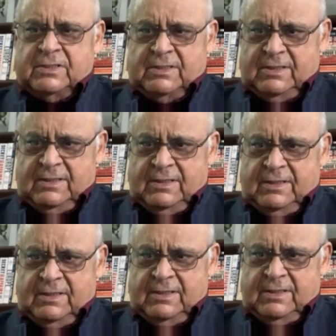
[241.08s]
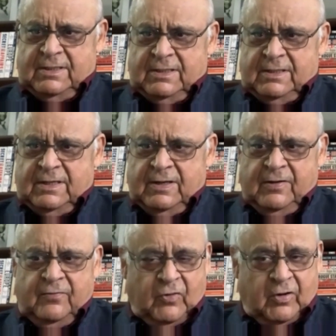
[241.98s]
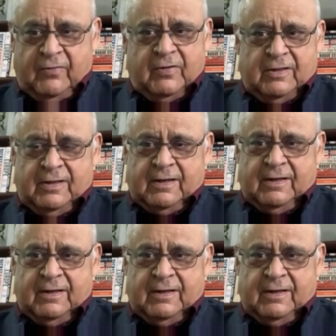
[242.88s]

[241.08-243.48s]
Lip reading: to the British for everything.